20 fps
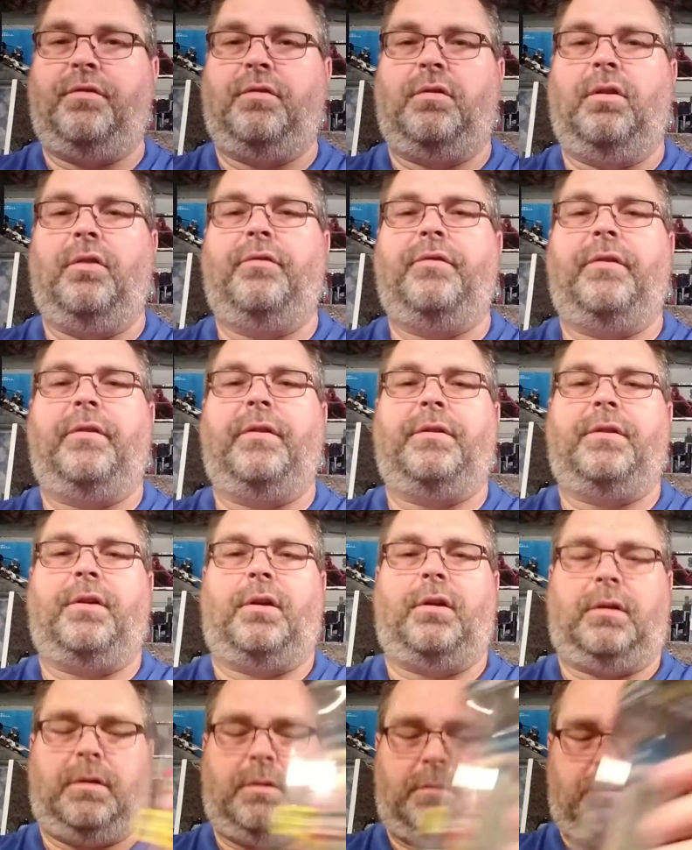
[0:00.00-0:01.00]
glows in the
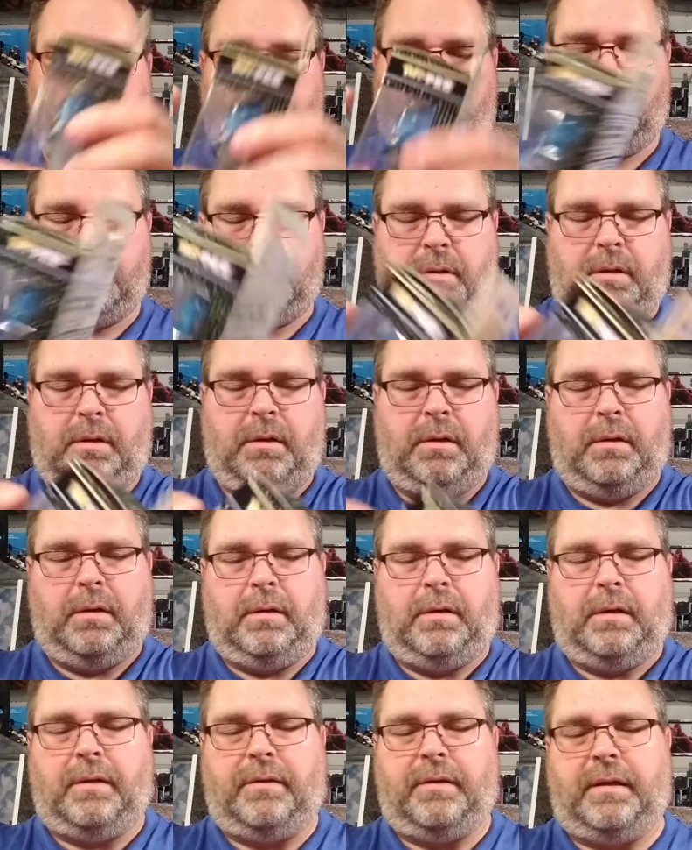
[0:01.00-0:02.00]
dark.
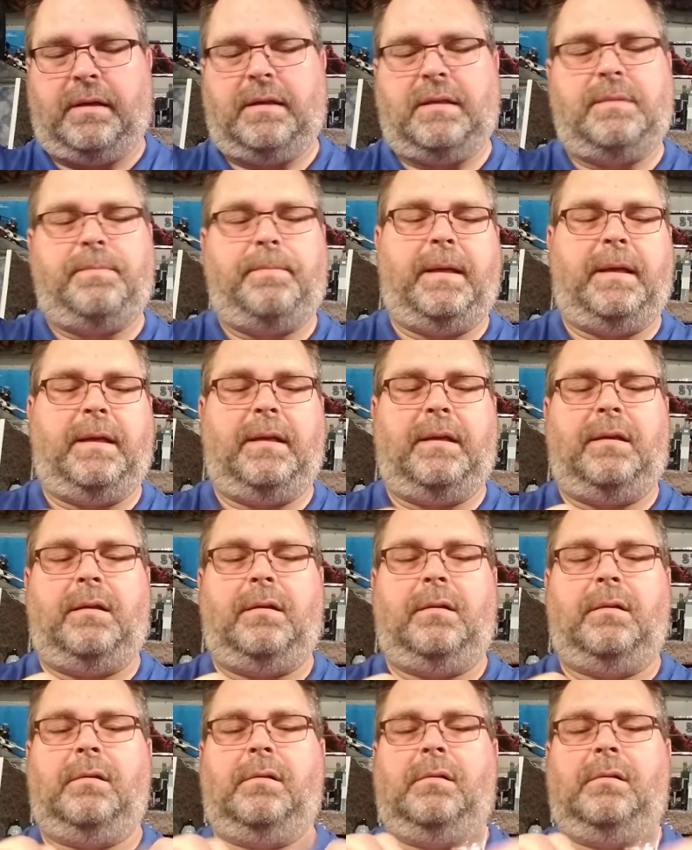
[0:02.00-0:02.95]
And then his pin,